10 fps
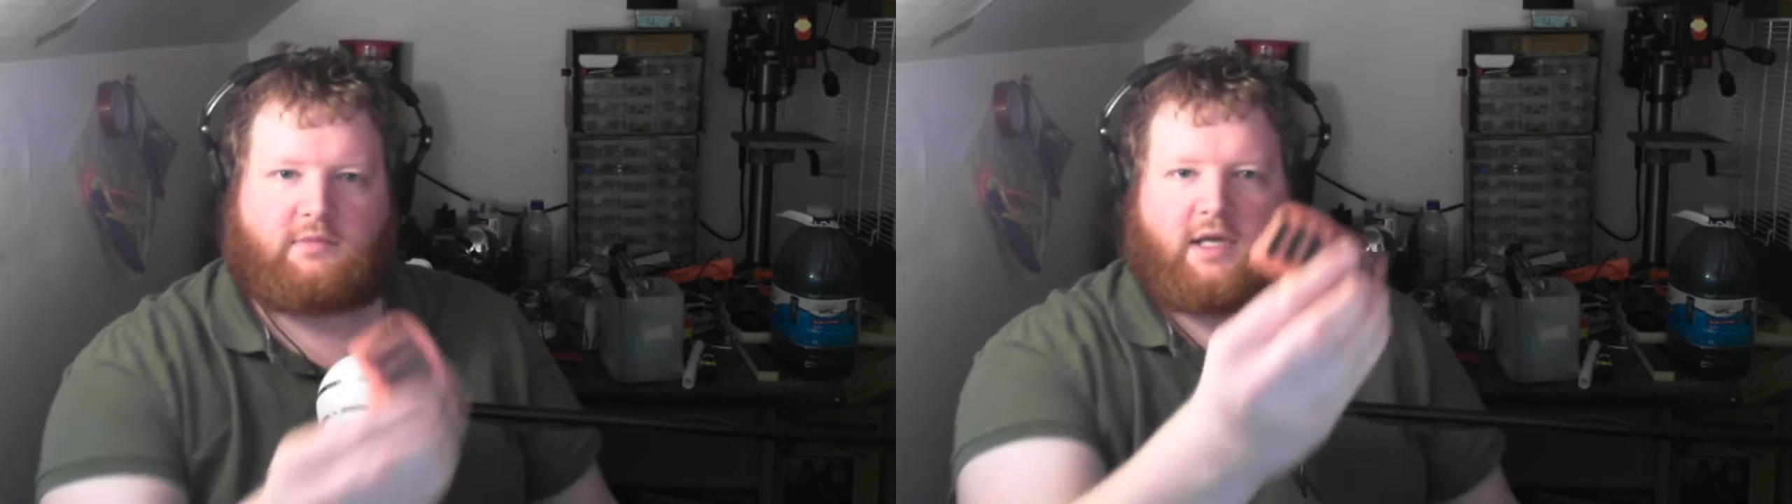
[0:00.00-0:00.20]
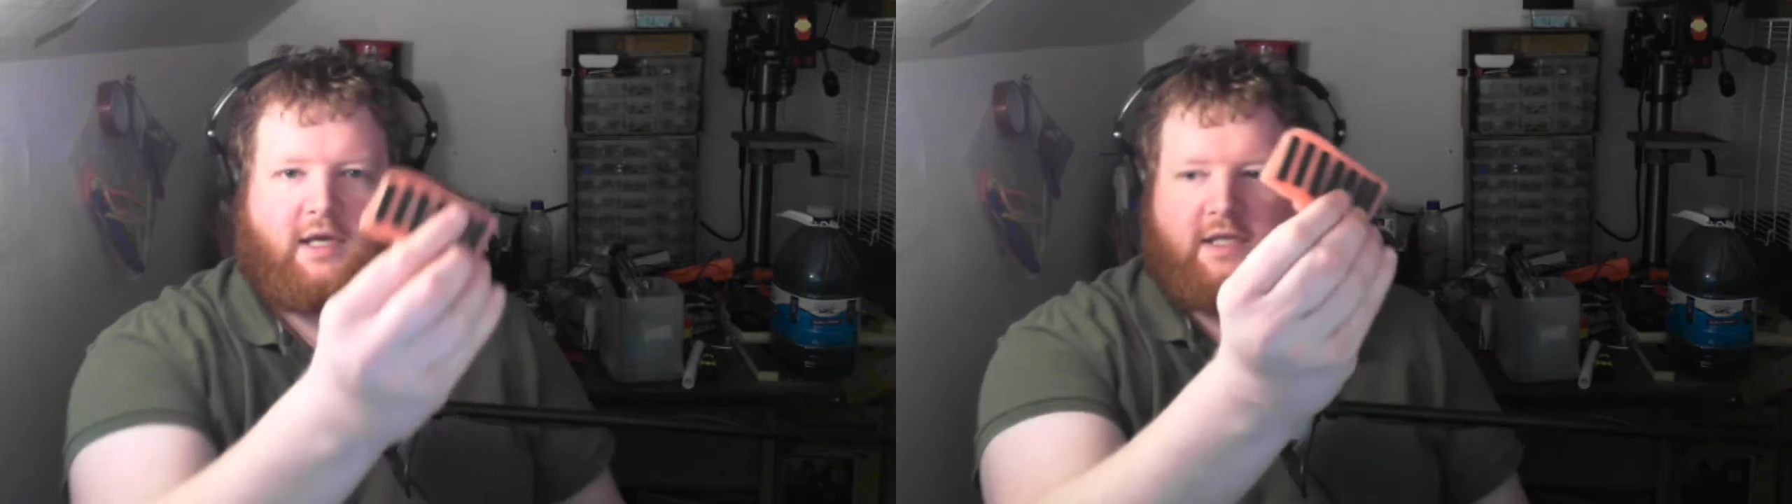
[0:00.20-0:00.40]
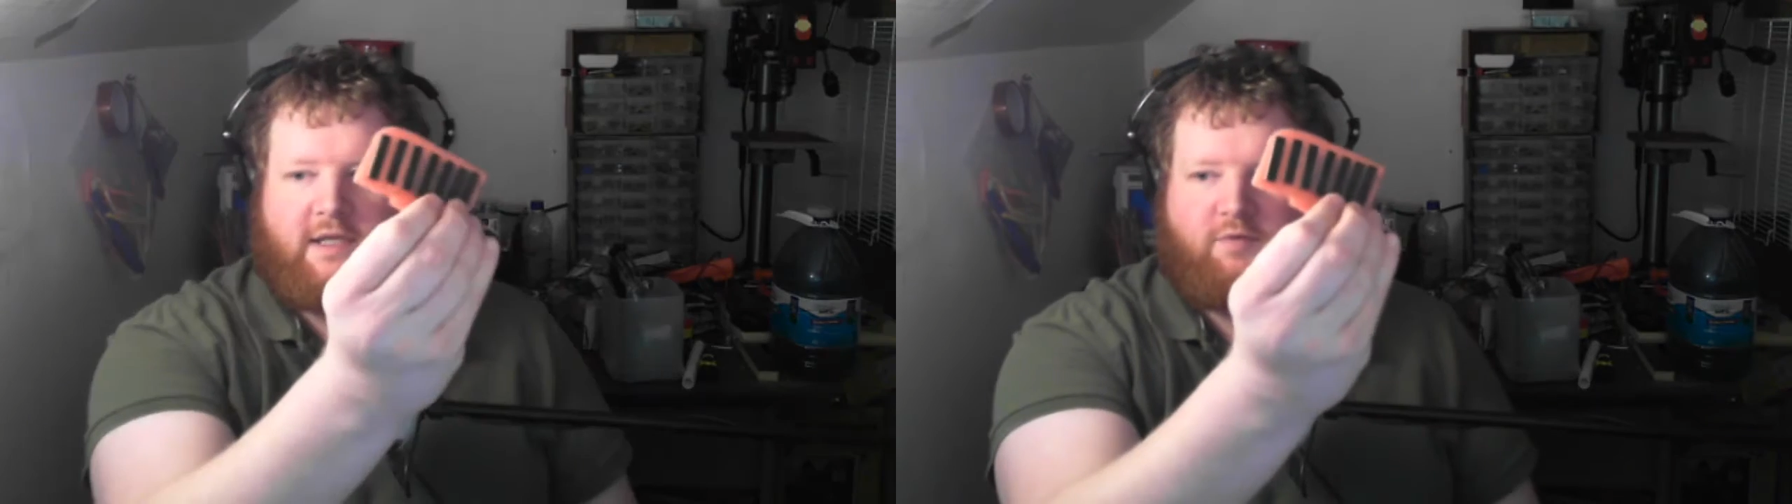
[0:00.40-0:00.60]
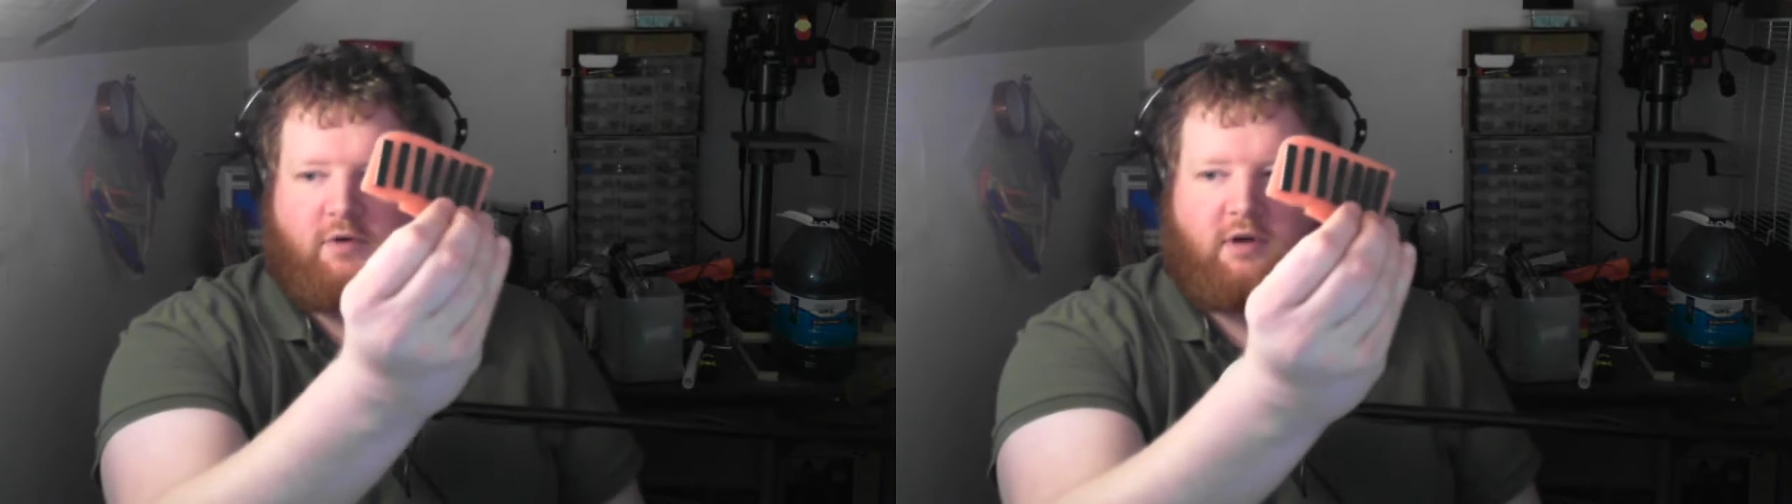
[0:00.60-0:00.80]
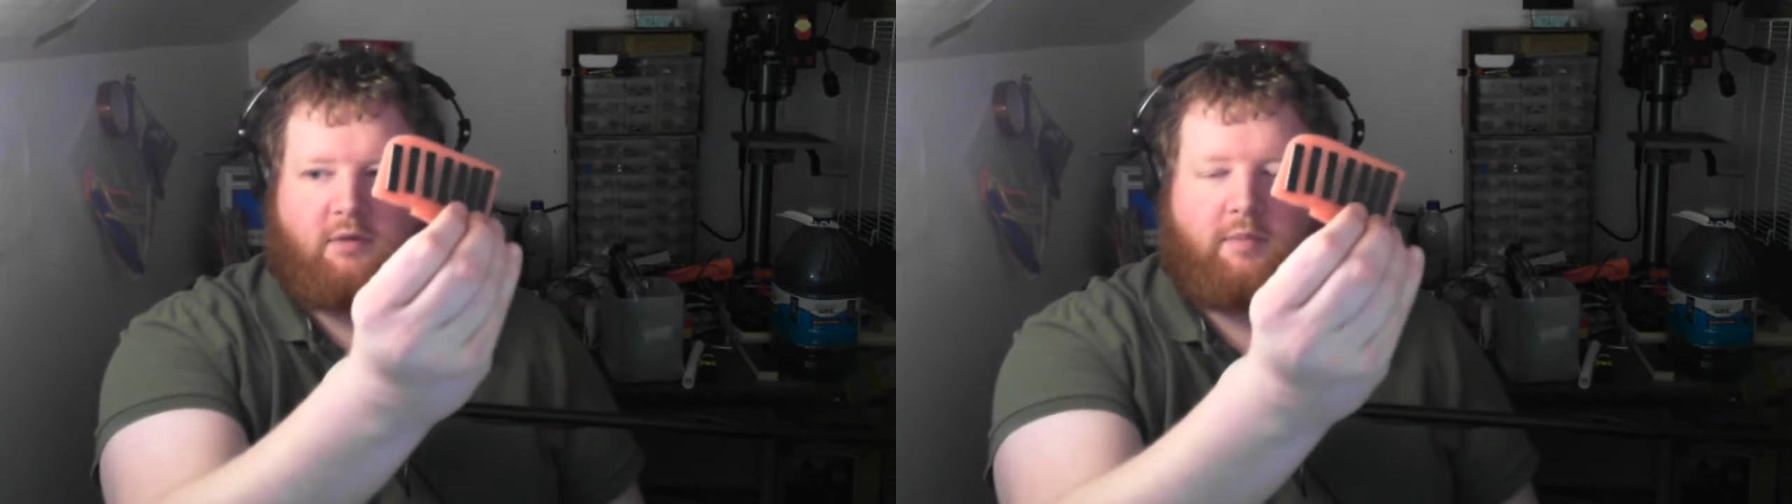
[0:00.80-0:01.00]
getting these
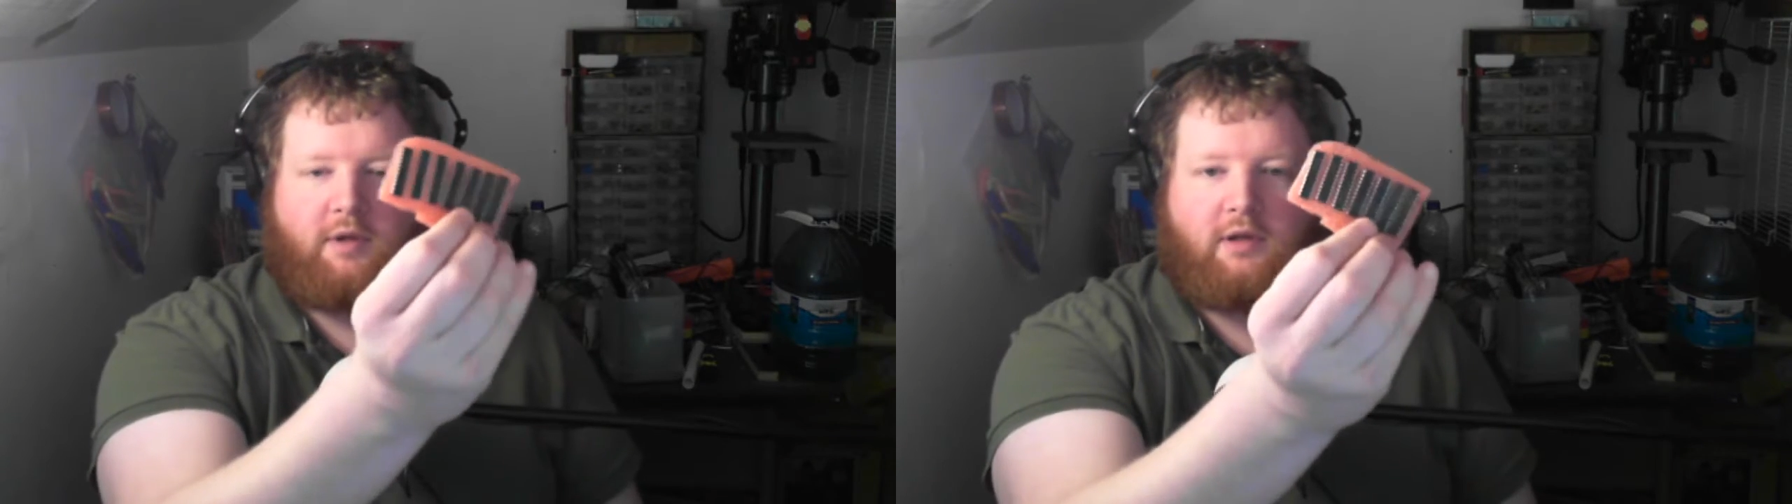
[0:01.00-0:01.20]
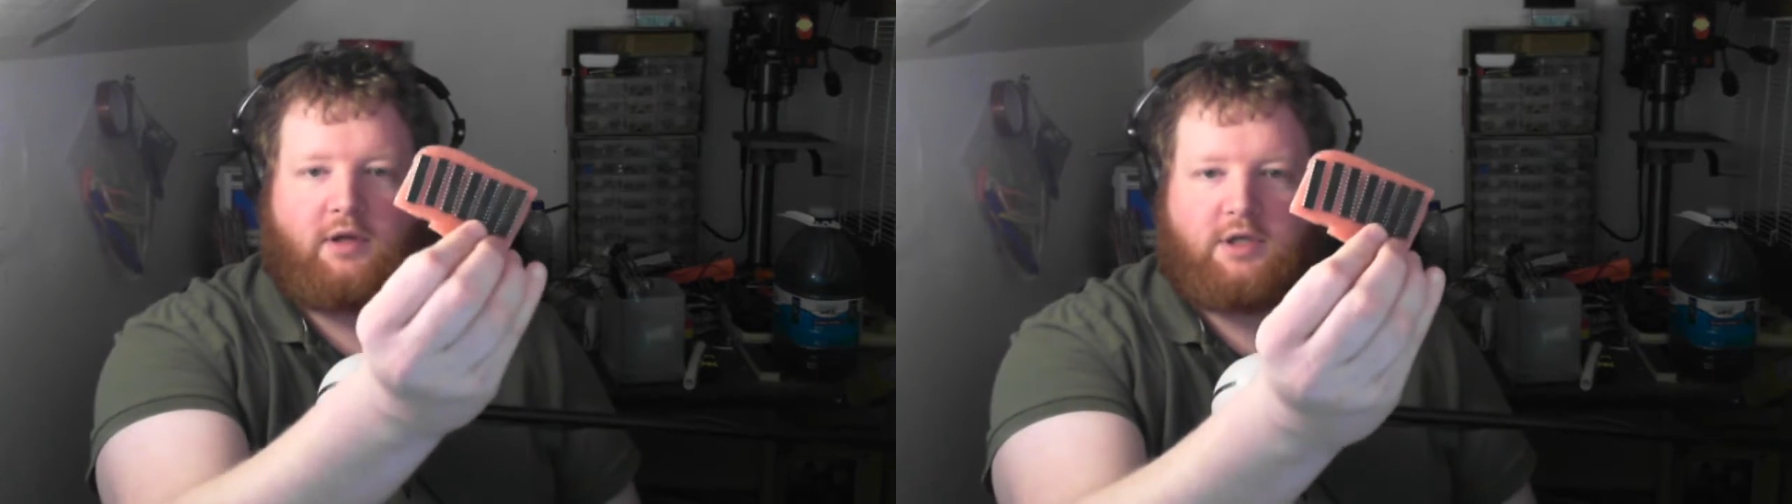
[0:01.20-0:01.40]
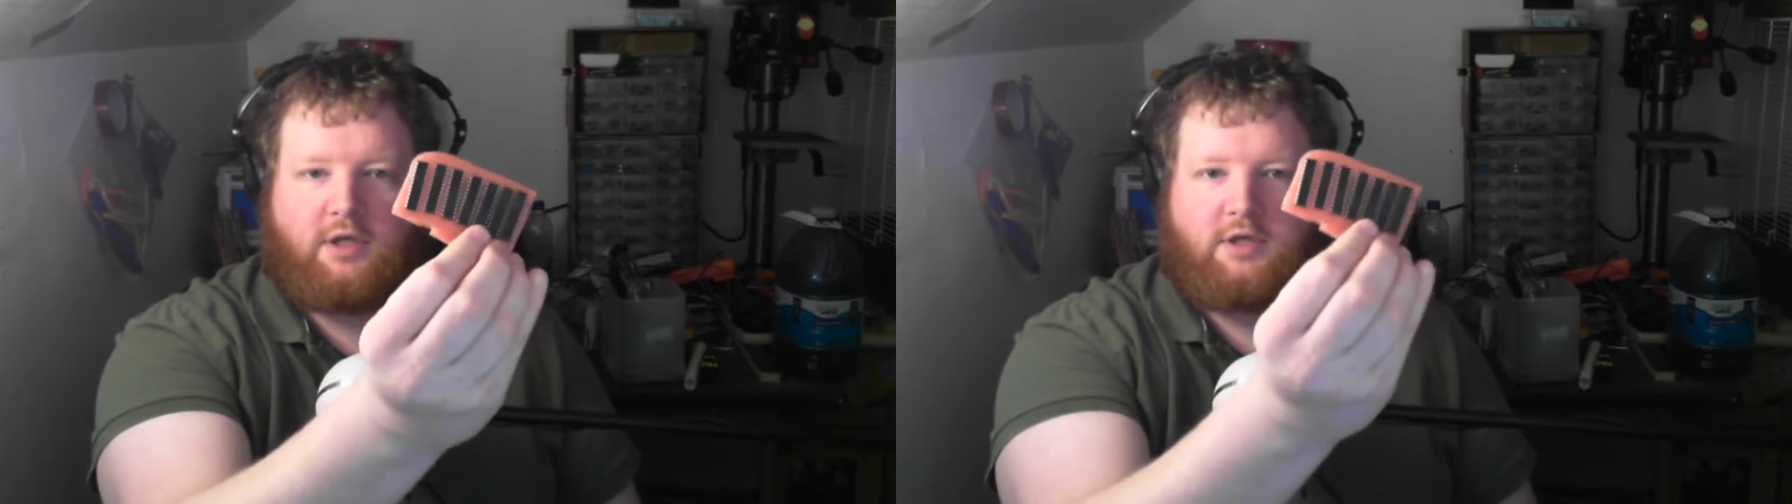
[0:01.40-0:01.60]
programmable logic